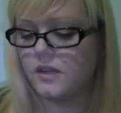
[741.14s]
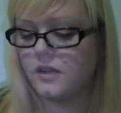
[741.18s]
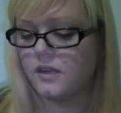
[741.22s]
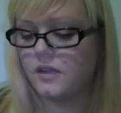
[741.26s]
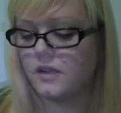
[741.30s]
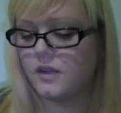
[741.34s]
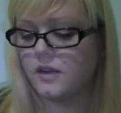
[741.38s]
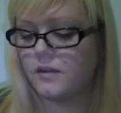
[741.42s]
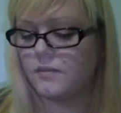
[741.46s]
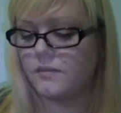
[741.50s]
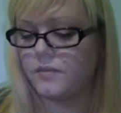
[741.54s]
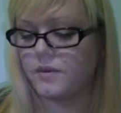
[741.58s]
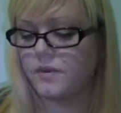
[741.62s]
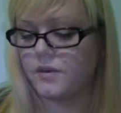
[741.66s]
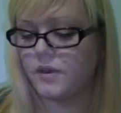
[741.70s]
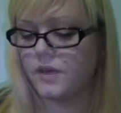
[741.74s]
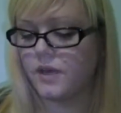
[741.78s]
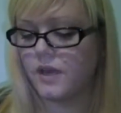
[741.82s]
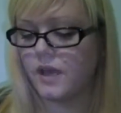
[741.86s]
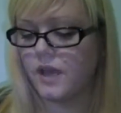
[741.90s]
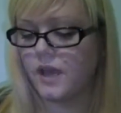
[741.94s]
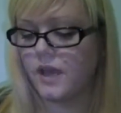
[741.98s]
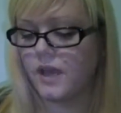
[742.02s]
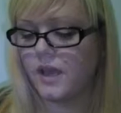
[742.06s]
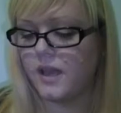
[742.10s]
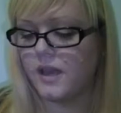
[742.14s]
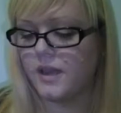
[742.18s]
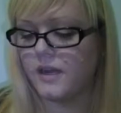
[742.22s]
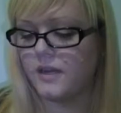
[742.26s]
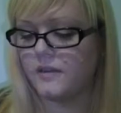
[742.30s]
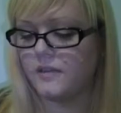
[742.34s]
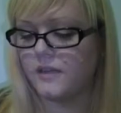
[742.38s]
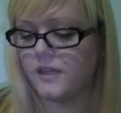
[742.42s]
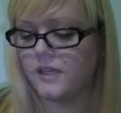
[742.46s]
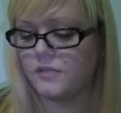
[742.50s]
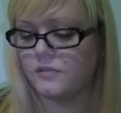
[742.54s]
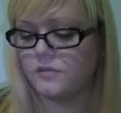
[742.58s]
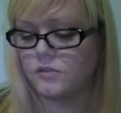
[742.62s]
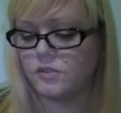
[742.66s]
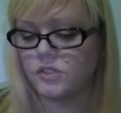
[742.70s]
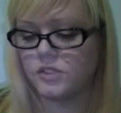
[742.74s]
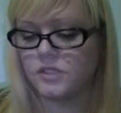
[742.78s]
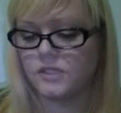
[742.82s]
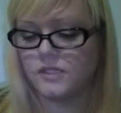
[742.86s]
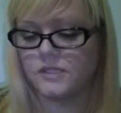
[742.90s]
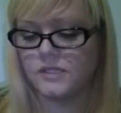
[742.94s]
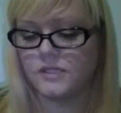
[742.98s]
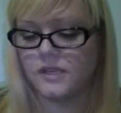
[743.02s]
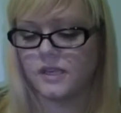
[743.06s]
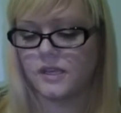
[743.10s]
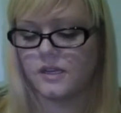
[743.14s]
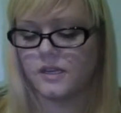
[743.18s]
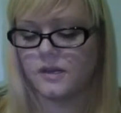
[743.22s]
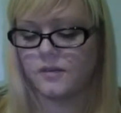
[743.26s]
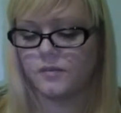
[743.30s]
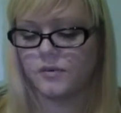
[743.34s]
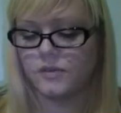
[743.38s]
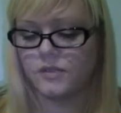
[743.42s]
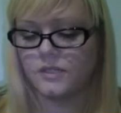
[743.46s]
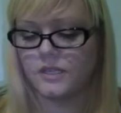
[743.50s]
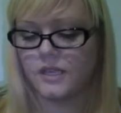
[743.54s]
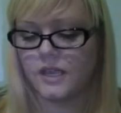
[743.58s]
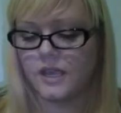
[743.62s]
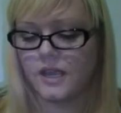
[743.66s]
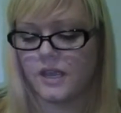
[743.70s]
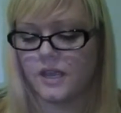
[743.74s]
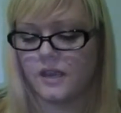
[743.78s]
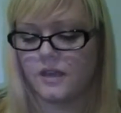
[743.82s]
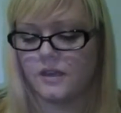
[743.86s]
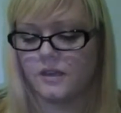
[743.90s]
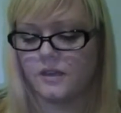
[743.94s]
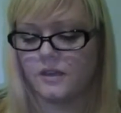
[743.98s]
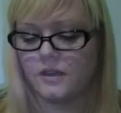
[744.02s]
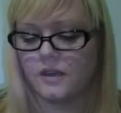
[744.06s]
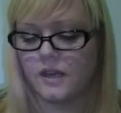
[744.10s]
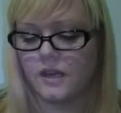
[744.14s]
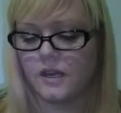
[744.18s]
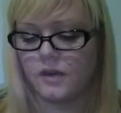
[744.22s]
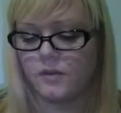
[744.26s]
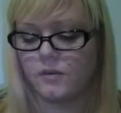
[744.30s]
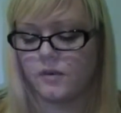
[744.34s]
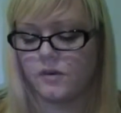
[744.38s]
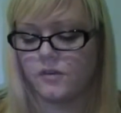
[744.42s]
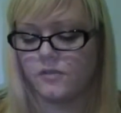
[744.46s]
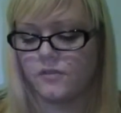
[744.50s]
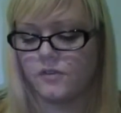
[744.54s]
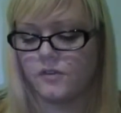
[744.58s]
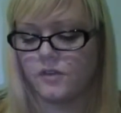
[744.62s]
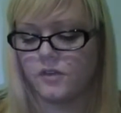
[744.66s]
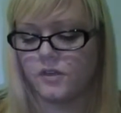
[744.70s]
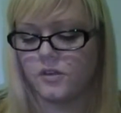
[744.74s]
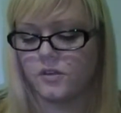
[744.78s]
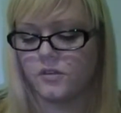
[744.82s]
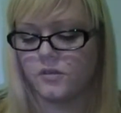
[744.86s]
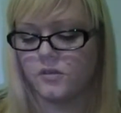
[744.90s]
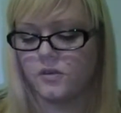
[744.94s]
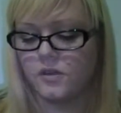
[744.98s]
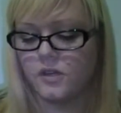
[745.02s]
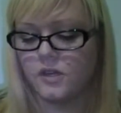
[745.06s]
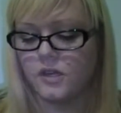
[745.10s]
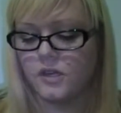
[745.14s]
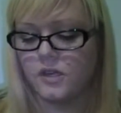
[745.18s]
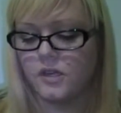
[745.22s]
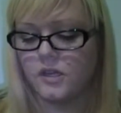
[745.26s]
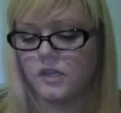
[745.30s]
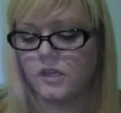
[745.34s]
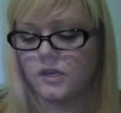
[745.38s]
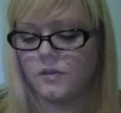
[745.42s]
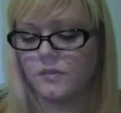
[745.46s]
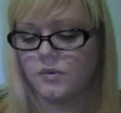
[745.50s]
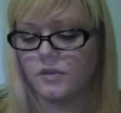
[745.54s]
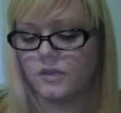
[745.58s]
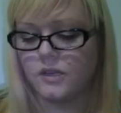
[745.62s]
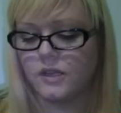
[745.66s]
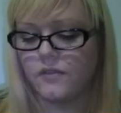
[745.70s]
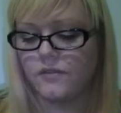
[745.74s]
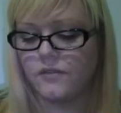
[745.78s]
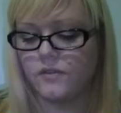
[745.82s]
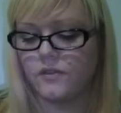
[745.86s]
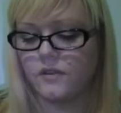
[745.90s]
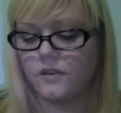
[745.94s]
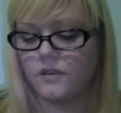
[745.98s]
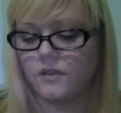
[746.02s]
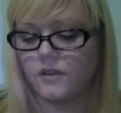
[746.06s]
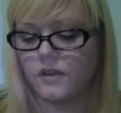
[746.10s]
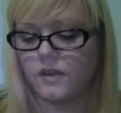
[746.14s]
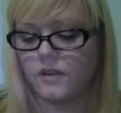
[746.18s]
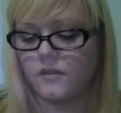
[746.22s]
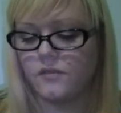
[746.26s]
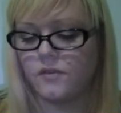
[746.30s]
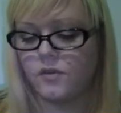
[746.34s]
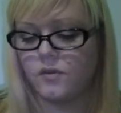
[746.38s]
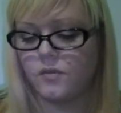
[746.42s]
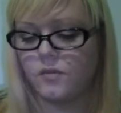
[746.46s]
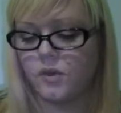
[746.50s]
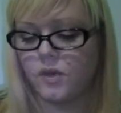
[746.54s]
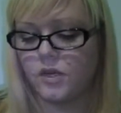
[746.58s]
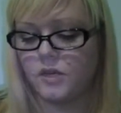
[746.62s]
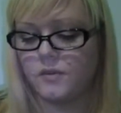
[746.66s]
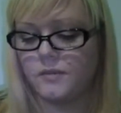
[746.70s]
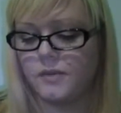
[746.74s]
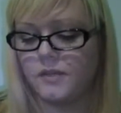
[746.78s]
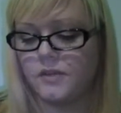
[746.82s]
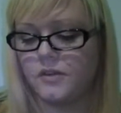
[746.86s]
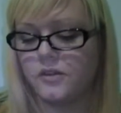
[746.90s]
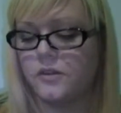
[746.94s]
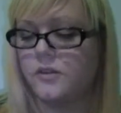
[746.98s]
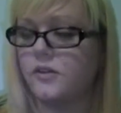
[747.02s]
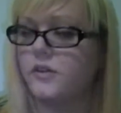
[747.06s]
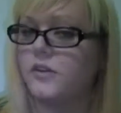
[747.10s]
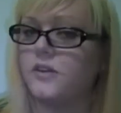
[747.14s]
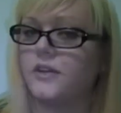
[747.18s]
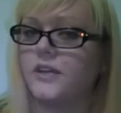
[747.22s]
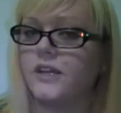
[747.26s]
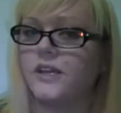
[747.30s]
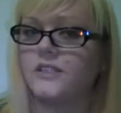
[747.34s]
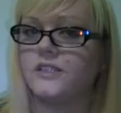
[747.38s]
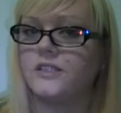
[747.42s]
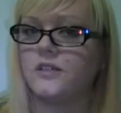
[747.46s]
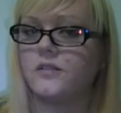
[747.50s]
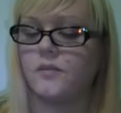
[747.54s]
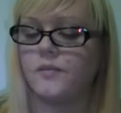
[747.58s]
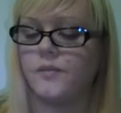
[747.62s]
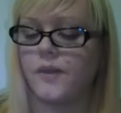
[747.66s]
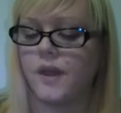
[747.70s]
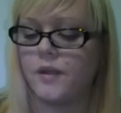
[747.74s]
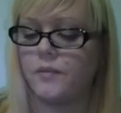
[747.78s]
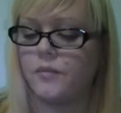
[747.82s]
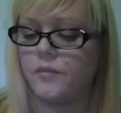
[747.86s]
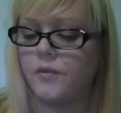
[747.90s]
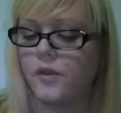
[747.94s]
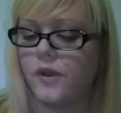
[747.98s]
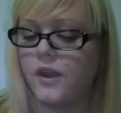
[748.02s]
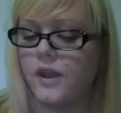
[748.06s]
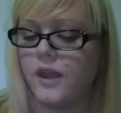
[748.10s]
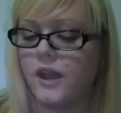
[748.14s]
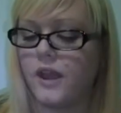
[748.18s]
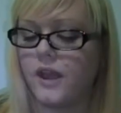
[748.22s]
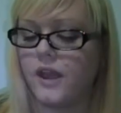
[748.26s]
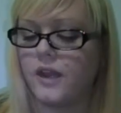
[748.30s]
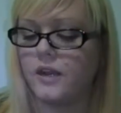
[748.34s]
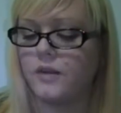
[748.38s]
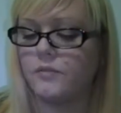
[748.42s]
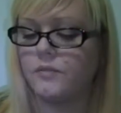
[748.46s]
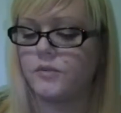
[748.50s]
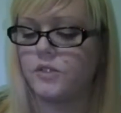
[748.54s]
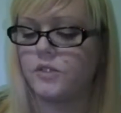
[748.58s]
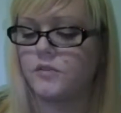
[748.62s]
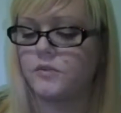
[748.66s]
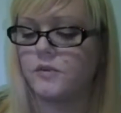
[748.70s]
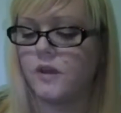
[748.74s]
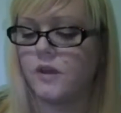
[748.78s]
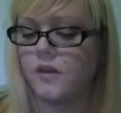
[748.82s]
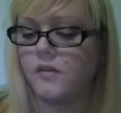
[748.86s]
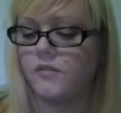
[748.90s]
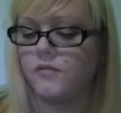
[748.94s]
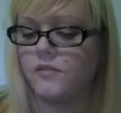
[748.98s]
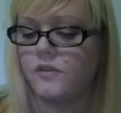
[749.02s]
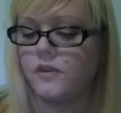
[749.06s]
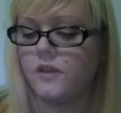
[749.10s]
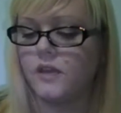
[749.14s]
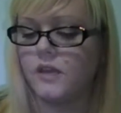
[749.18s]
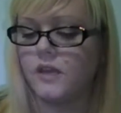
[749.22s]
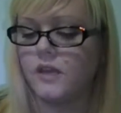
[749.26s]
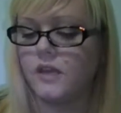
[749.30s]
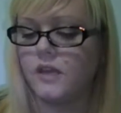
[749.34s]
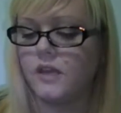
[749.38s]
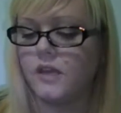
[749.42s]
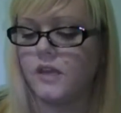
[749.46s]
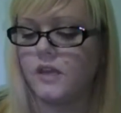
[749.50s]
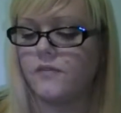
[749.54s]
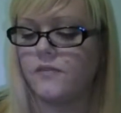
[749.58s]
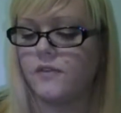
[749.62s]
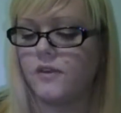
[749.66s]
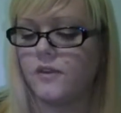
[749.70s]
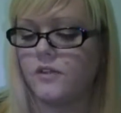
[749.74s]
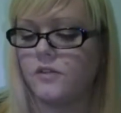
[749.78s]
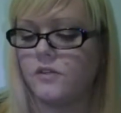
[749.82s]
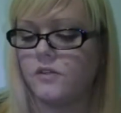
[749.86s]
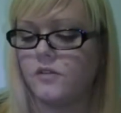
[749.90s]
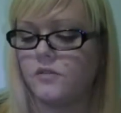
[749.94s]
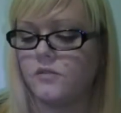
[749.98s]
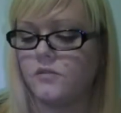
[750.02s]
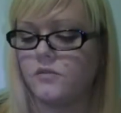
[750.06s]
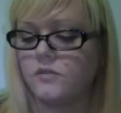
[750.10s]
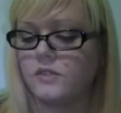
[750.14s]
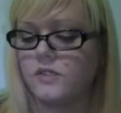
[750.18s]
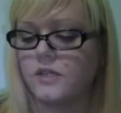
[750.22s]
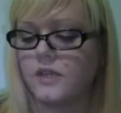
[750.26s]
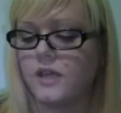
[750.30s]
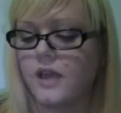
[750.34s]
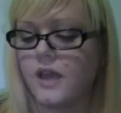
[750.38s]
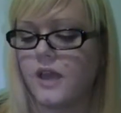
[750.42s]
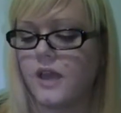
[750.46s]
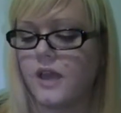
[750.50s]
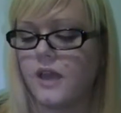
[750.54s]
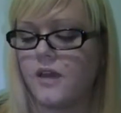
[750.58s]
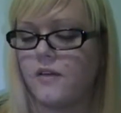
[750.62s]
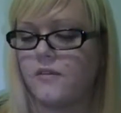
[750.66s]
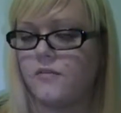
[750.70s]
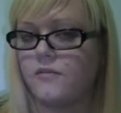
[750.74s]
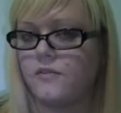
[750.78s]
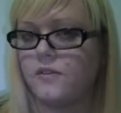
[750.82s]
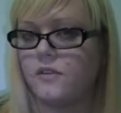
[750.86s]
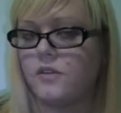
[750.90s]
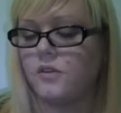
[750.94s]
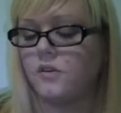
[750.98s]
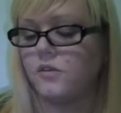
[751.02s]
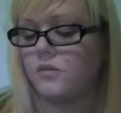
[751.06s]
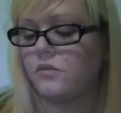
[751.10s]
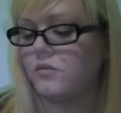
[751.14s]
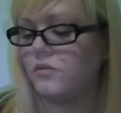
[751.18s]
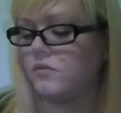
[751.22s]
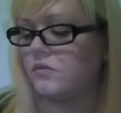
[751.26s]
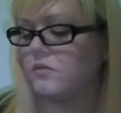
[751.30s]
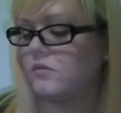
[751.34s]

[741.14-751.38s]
Number 9, That's What She Said. Number 10, Anywhere for You. Number 11, If You Want to Be a Good Girl, Get Yourself a Bad Boy. And number 12, If I Don't Have You.